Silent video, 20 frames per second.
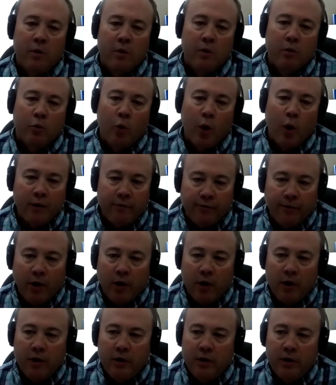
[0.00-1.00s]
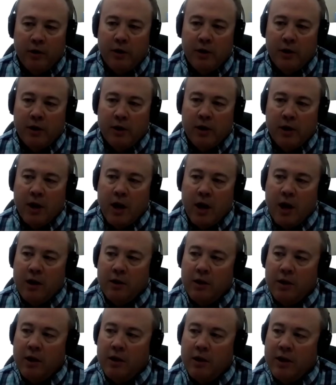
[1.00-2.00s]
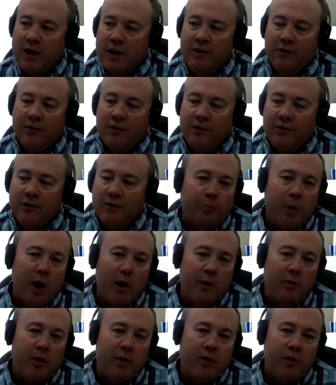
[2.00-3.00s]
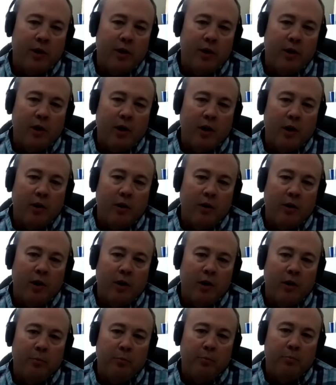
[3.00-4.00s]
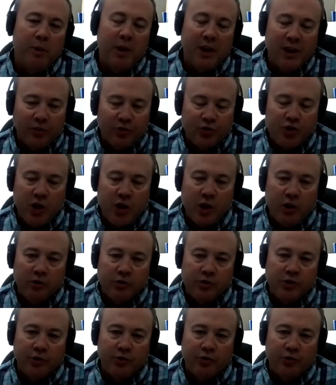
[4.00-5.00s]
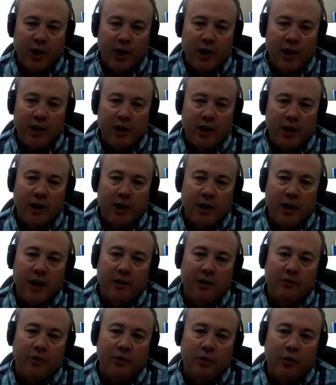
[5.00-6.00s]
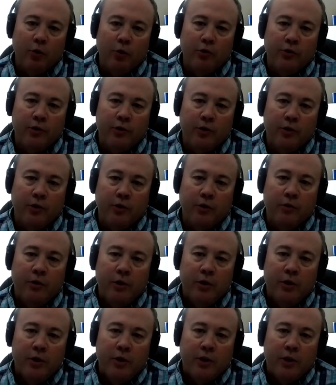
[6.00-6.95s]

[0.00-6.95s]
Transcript: quite far. And then east is probably our biggest challenge, is trying to get guys to no-till